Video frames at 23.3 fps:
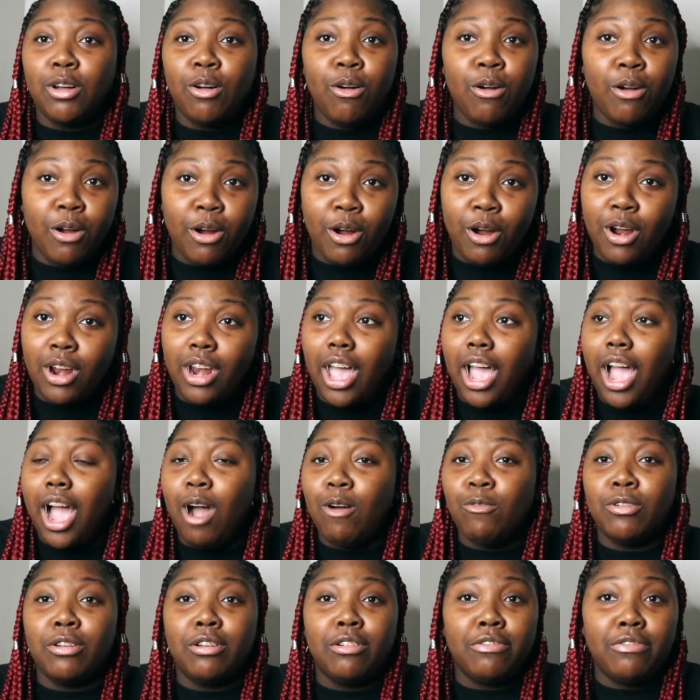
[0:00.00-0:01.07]
on her. Like, I
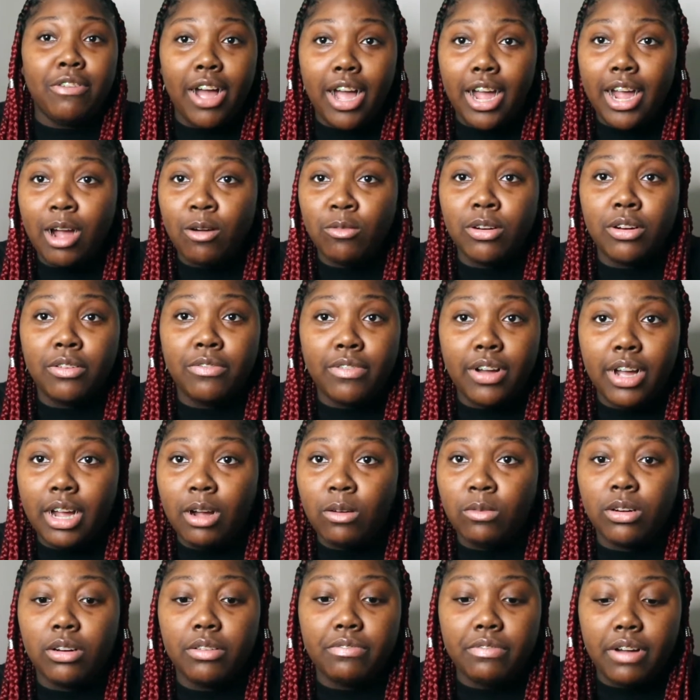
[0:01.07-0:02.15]
want to fight. I want to fight. I
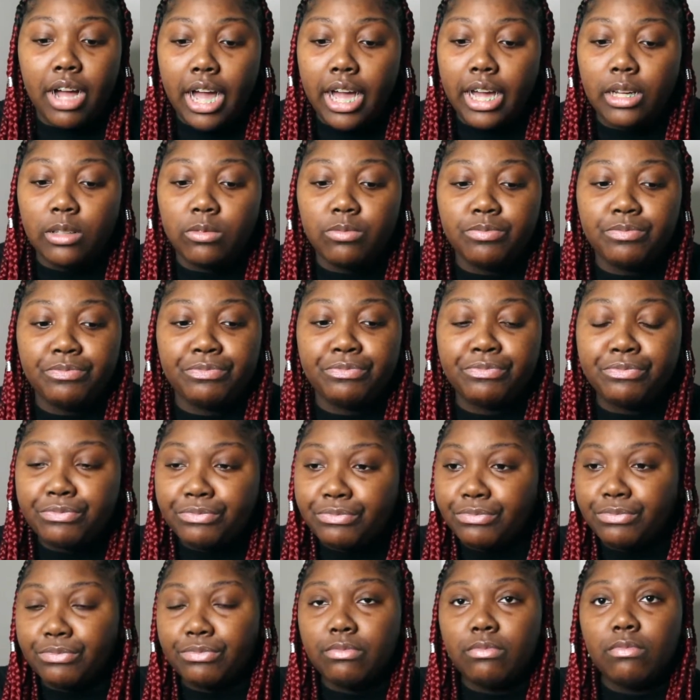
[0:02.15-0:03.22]
want to fight.
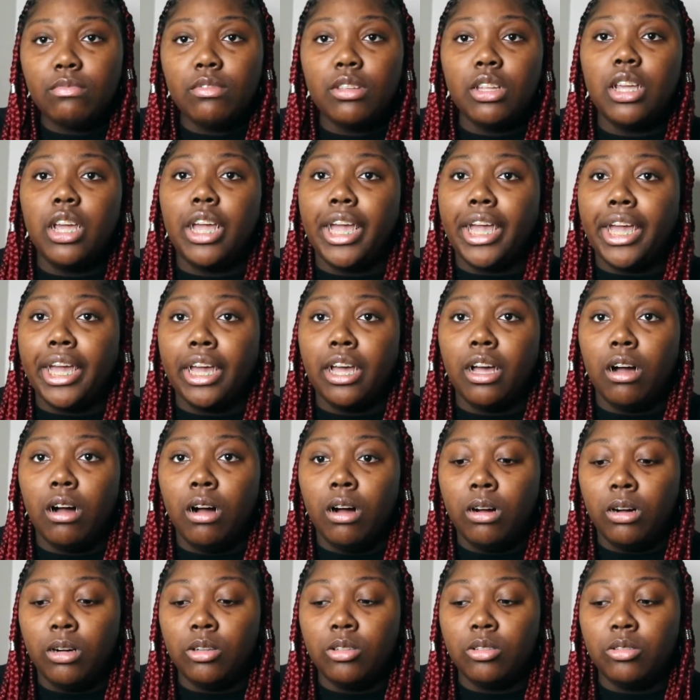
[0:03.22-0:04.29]

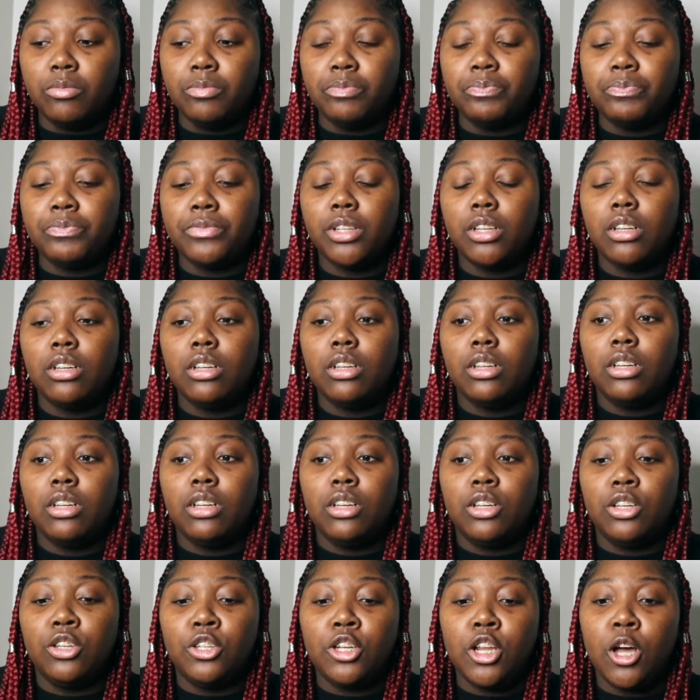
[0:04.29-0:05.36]
And,
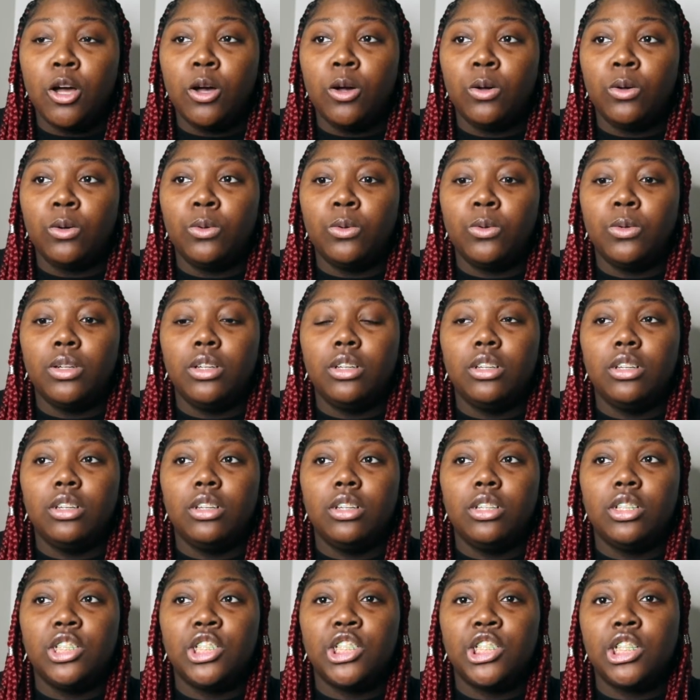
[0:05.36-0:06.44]
you know,
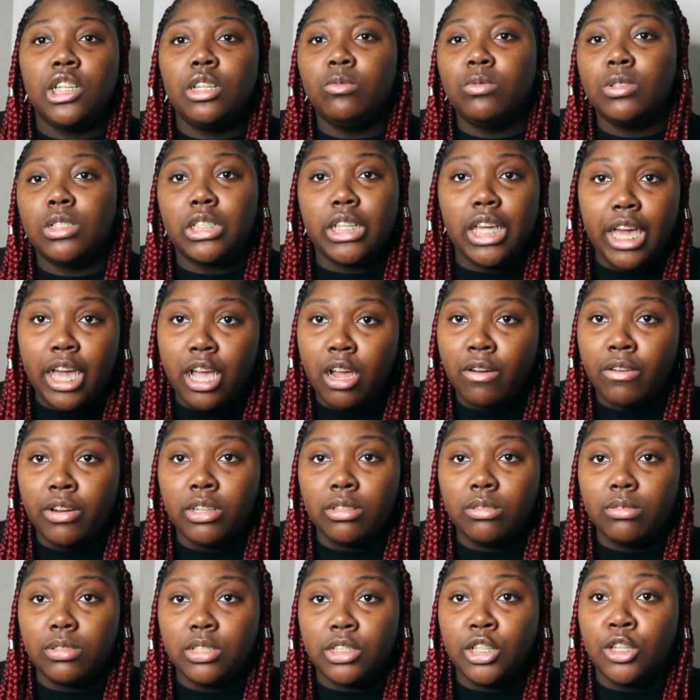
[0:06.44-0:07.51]
she was scary,
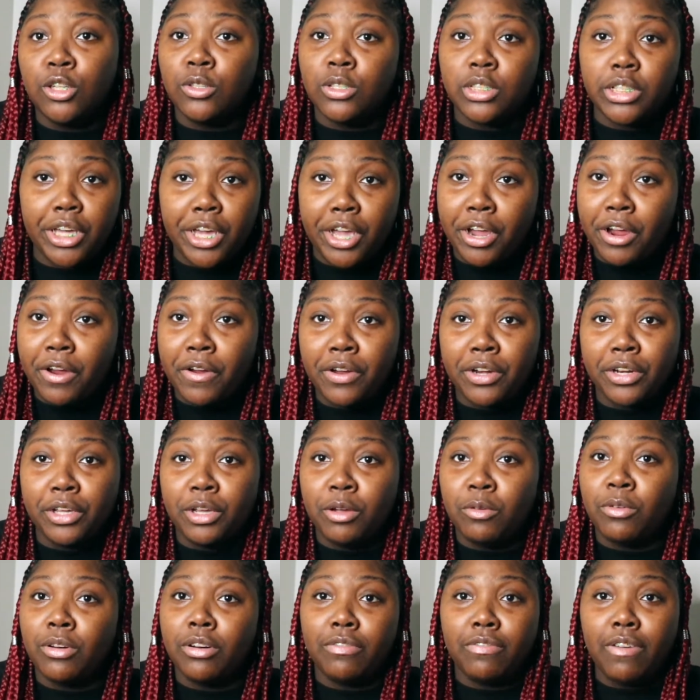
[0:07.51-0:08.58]
still scary,
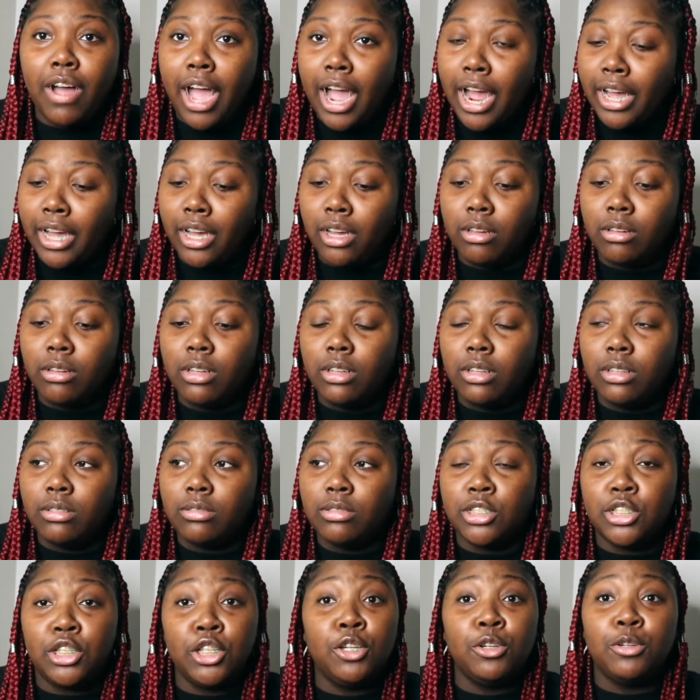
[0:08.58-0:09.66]
didn't want to fight,
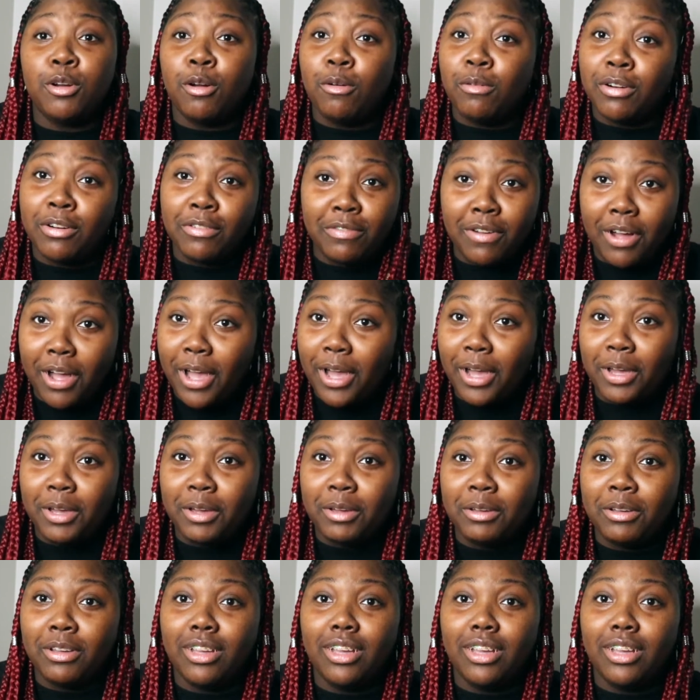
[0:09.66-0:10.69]
still don't want to fight.